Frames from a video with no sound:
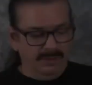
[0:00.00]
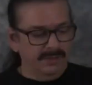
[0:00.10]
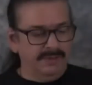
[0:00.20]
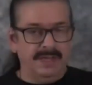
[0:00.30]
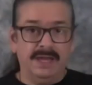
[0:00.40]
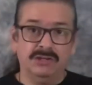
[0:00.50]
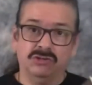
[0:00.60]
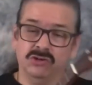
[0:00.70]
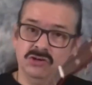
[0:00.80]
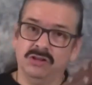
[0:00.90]
other than that,
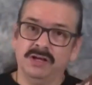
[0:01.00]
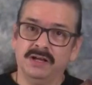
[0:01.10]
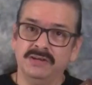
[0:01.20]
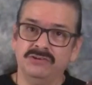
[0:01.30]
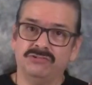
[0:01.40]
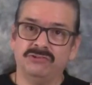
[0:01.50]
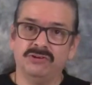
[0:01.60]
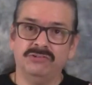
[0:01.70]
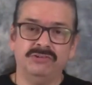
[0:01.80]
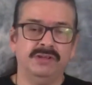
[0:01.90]
good luck on your
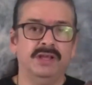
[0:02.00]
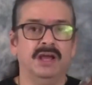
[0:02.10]
search.